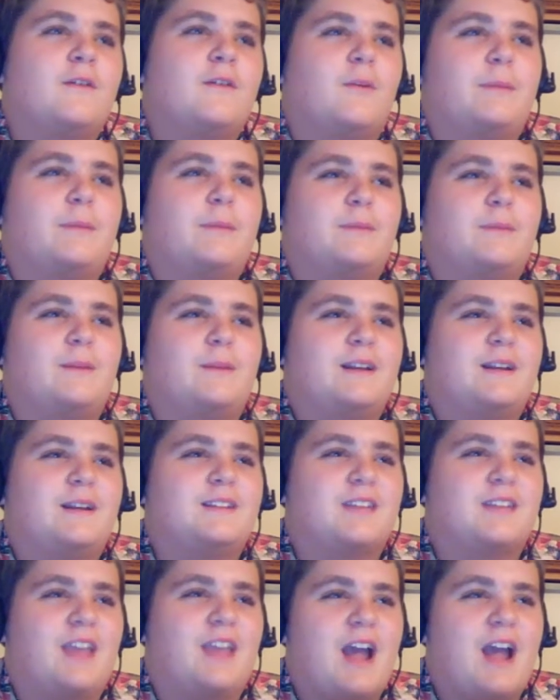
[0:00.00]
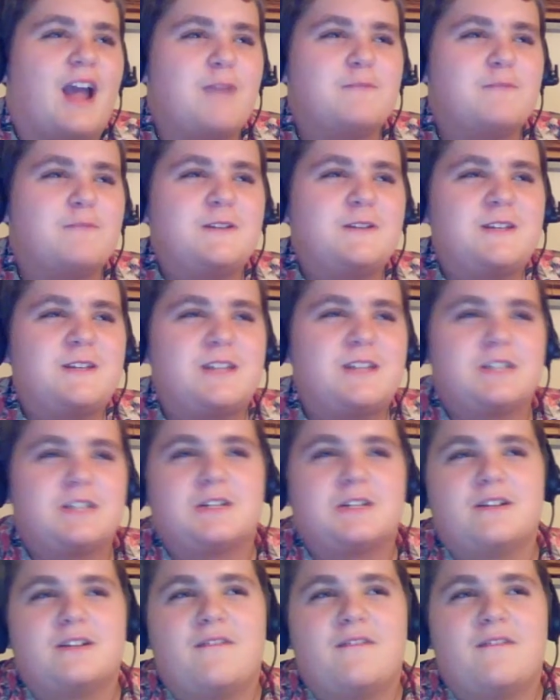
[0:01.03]
But my dad's like, I want to get
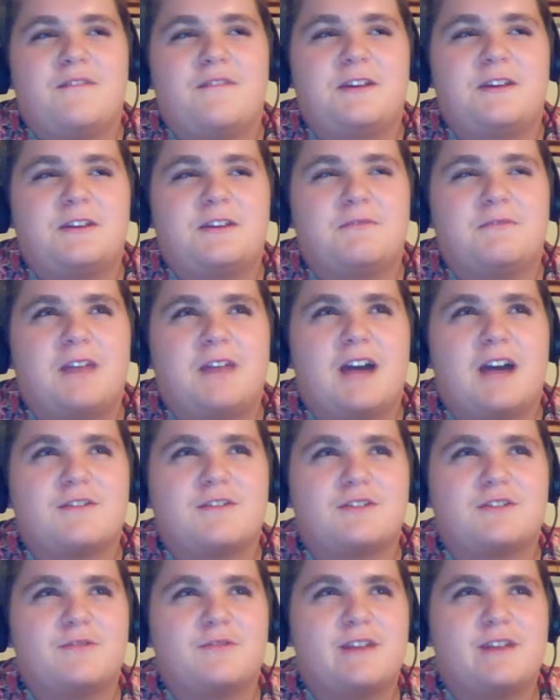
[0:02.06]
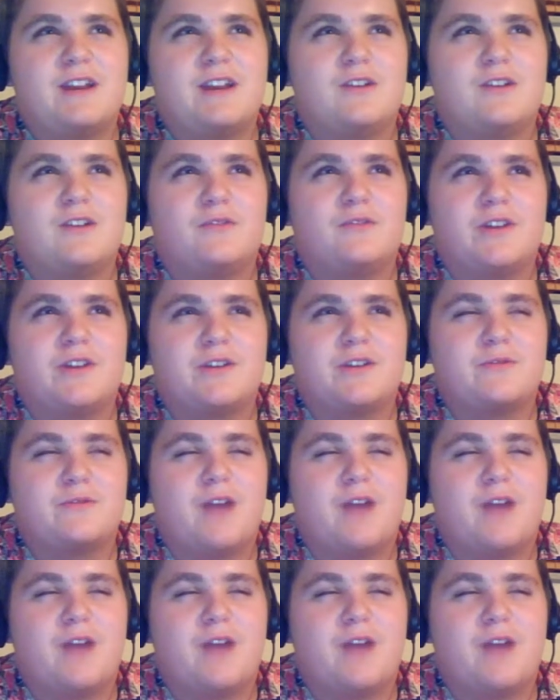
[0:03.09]
on the video now so they know what